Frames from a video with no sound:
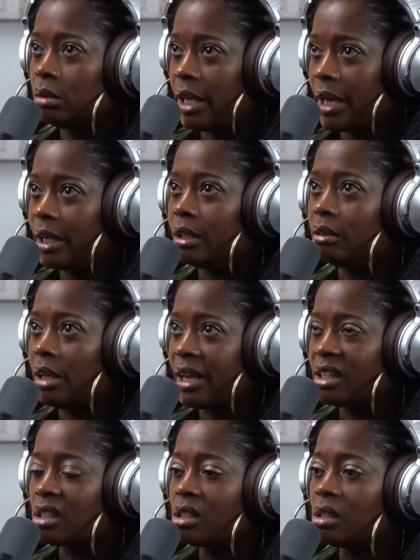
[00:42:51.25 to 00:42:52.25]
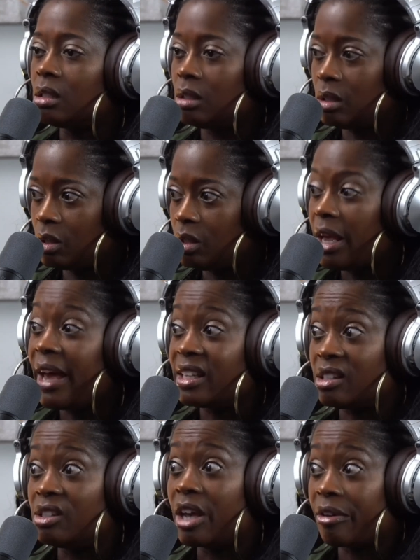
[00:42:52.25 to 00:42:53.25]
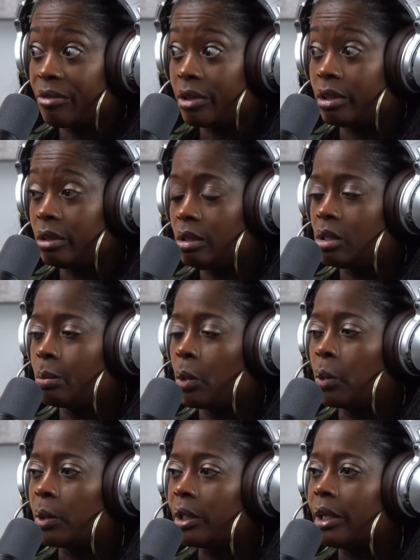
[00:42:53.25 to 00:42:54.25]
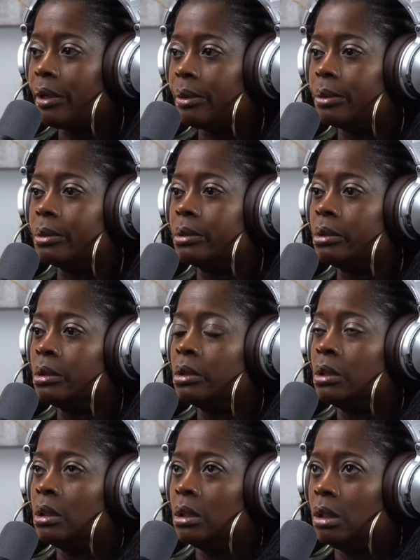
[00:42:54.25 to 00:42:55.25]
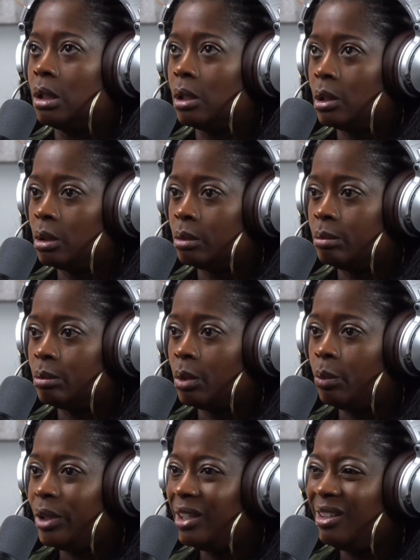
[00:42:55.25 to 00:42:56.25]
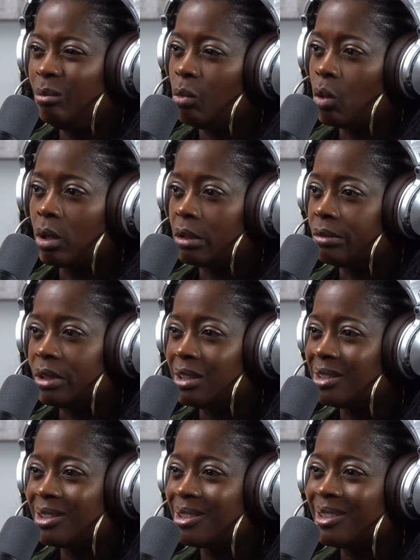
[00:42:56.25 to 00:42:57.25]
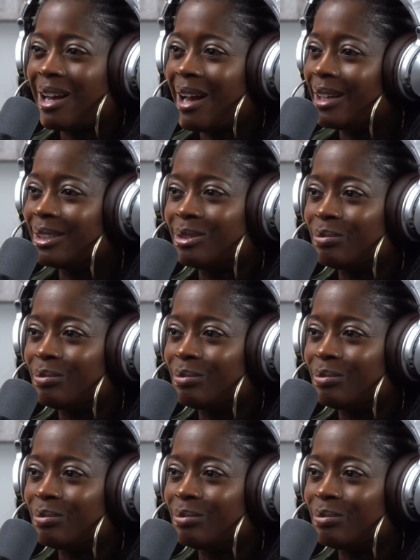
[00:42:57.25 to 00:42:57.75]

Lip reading: that has definitely spoken out. But we need more of it. It's just not